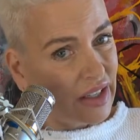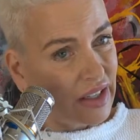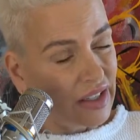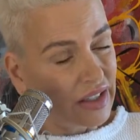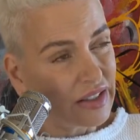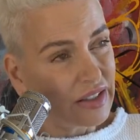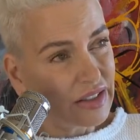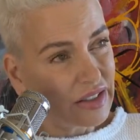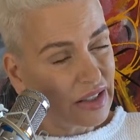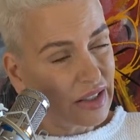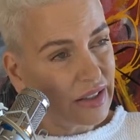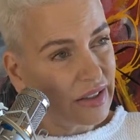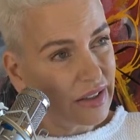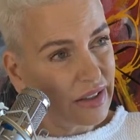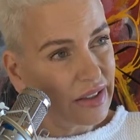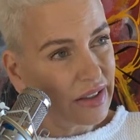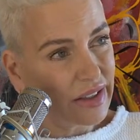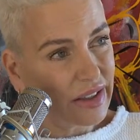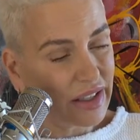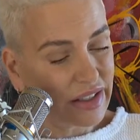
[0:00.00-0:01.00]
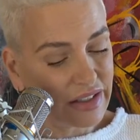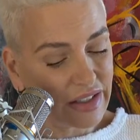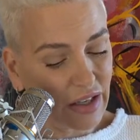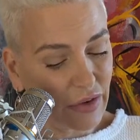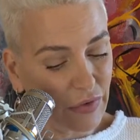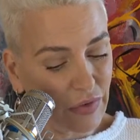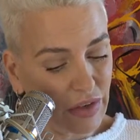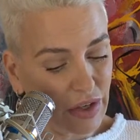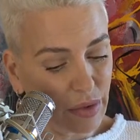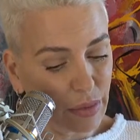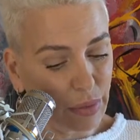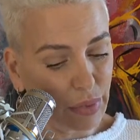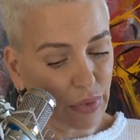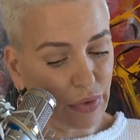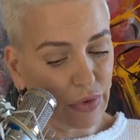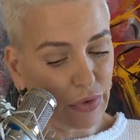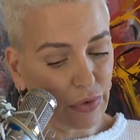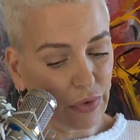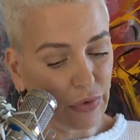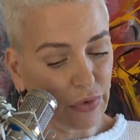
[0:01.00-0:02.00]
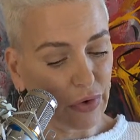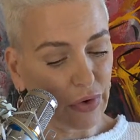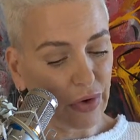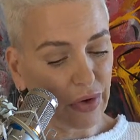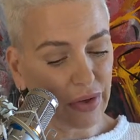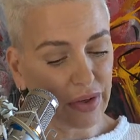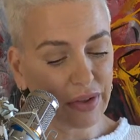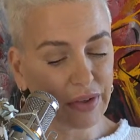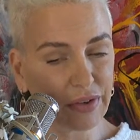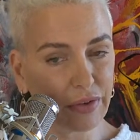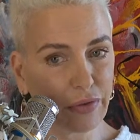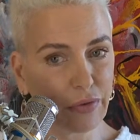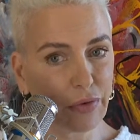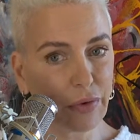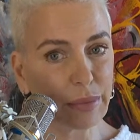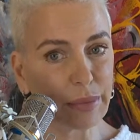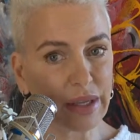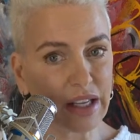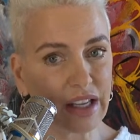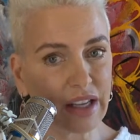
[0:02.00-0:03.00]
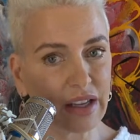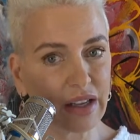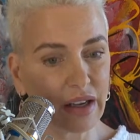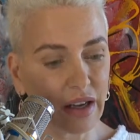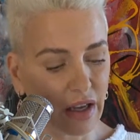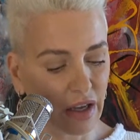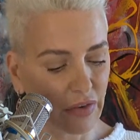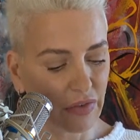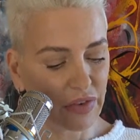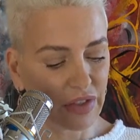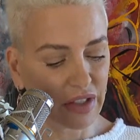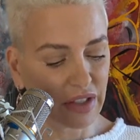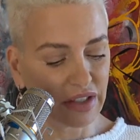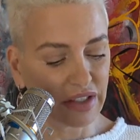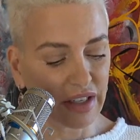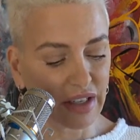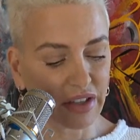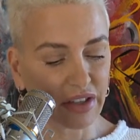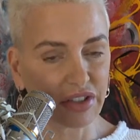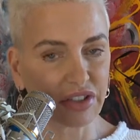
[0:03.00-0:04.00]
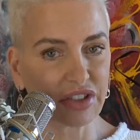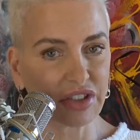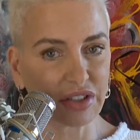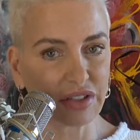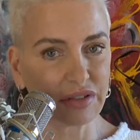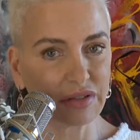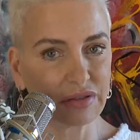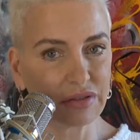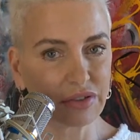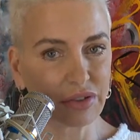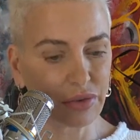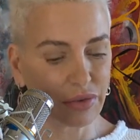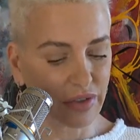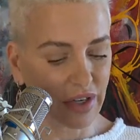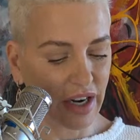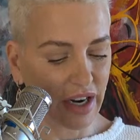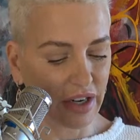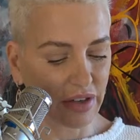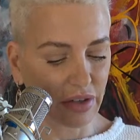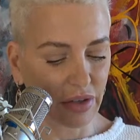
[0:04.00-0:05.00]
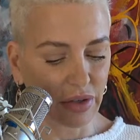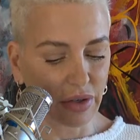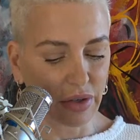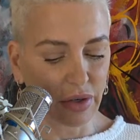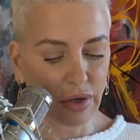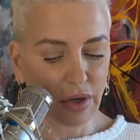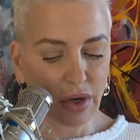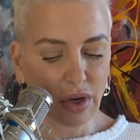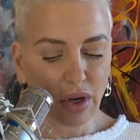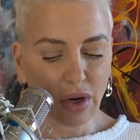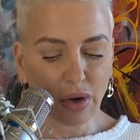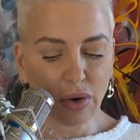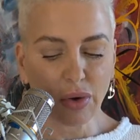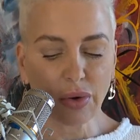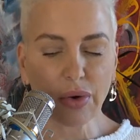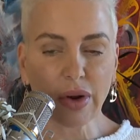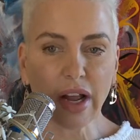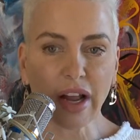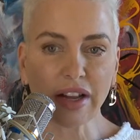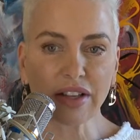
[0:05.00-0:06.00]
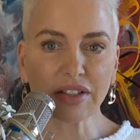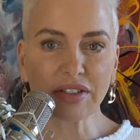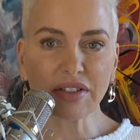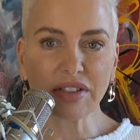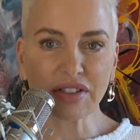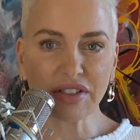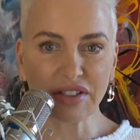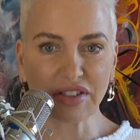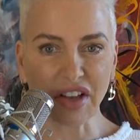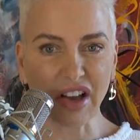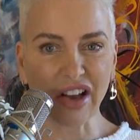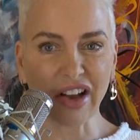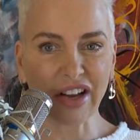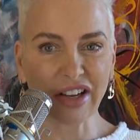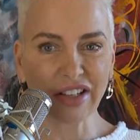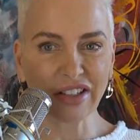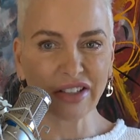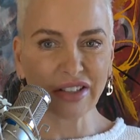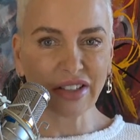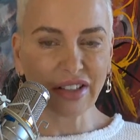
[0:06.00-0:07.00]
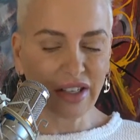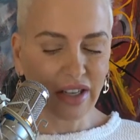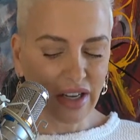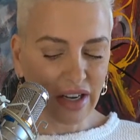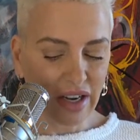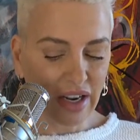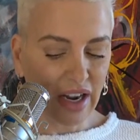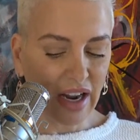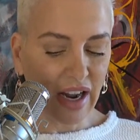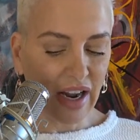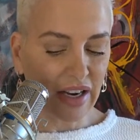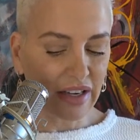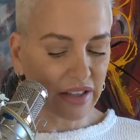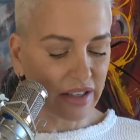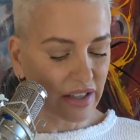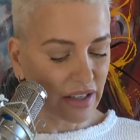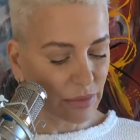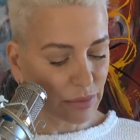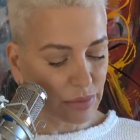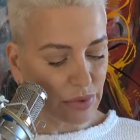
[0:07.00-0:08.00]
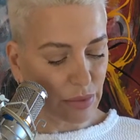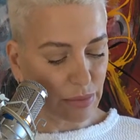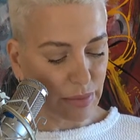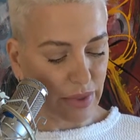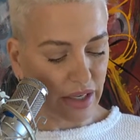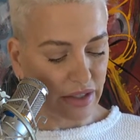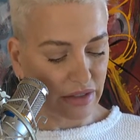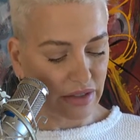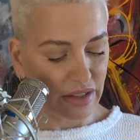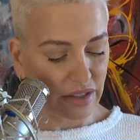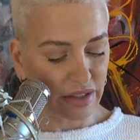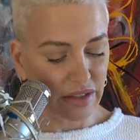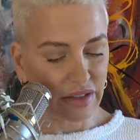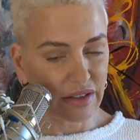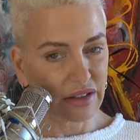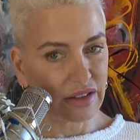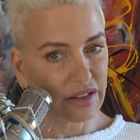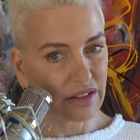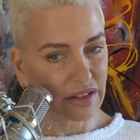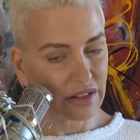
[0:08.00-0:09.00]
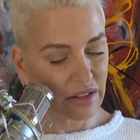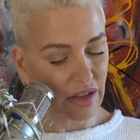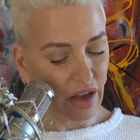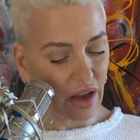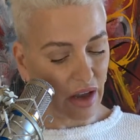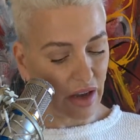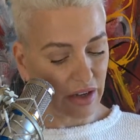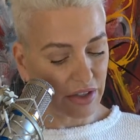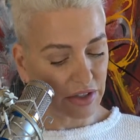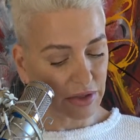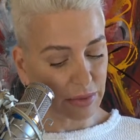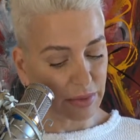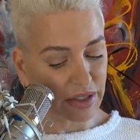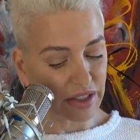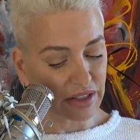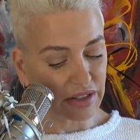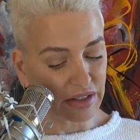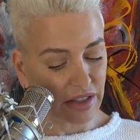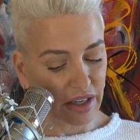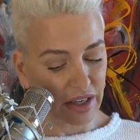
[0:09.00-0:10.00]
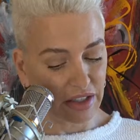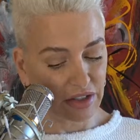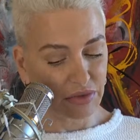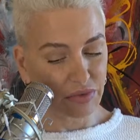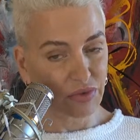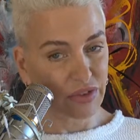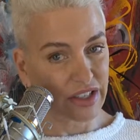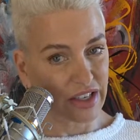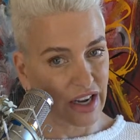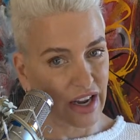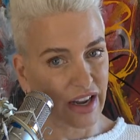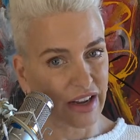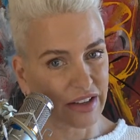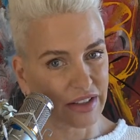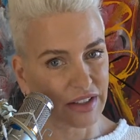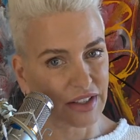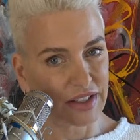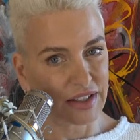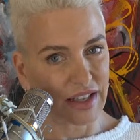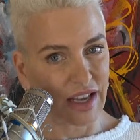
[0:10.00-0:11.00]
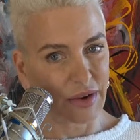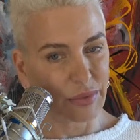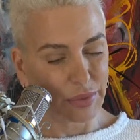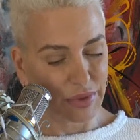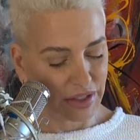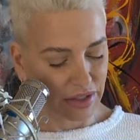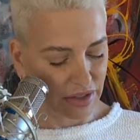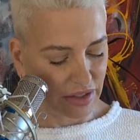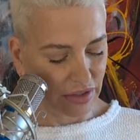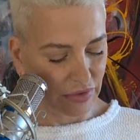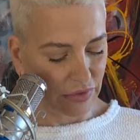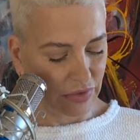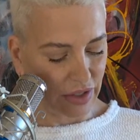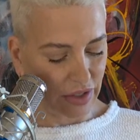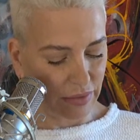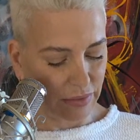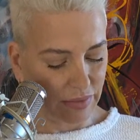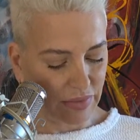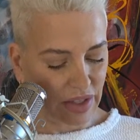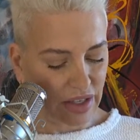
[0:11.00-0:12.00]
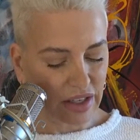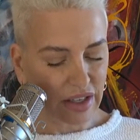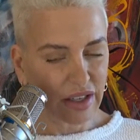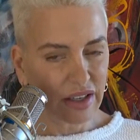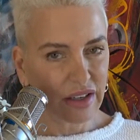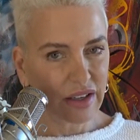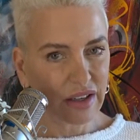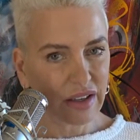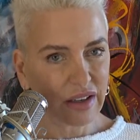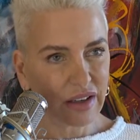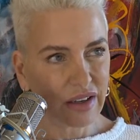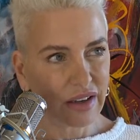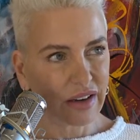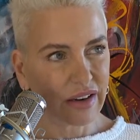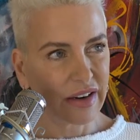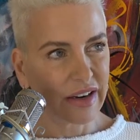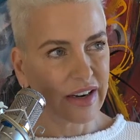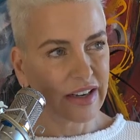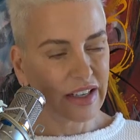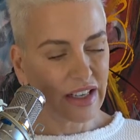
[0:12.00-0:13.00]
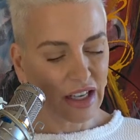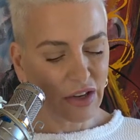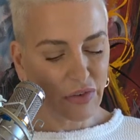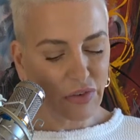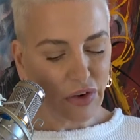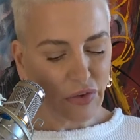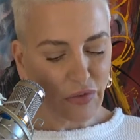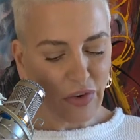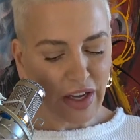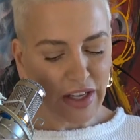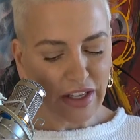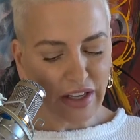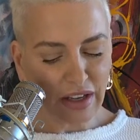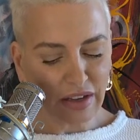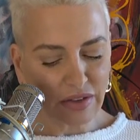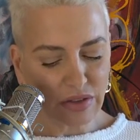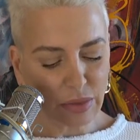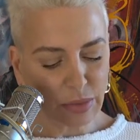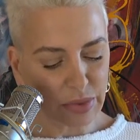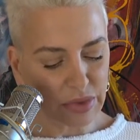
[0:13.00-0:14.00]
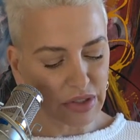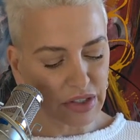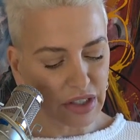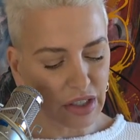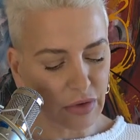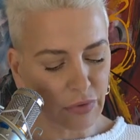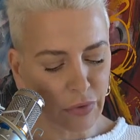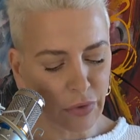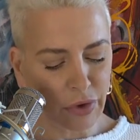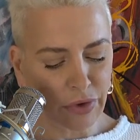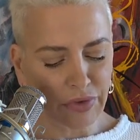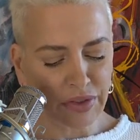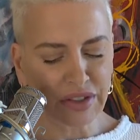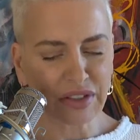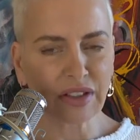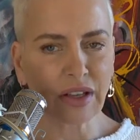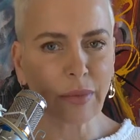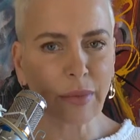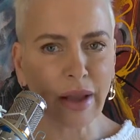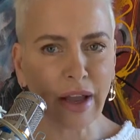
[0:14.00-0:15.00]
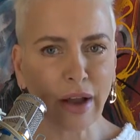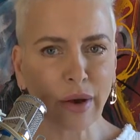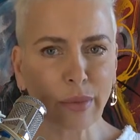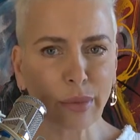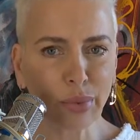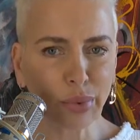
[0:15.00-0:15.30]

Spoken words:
is a definite proof for me of an intelligent creator who has designed and implemented this cosmic-sized reality that we live in. All right, even if I came to believe or was somehow